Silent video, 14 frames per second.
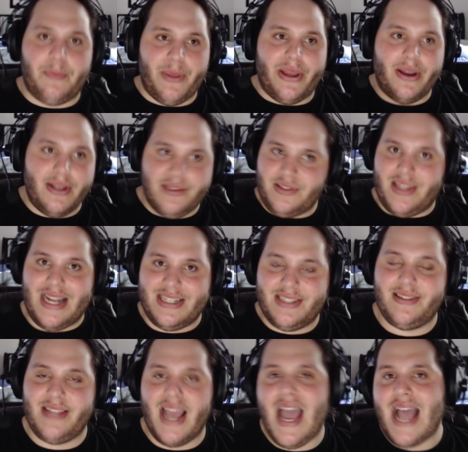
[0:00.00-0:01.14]
because that's
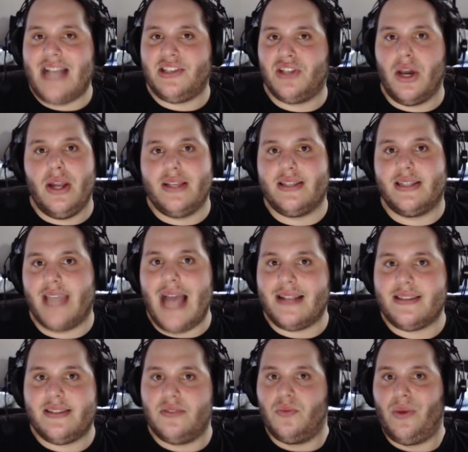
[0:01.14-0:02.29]
as good as it
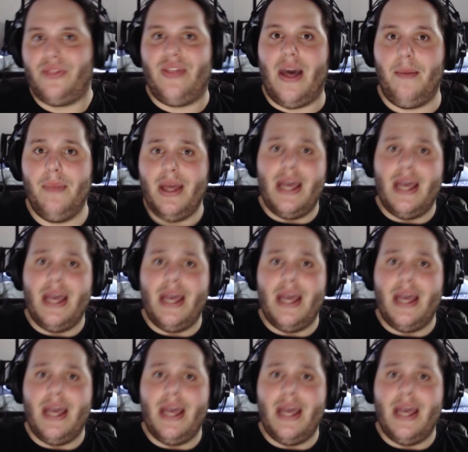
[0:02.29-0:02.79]
gets with them.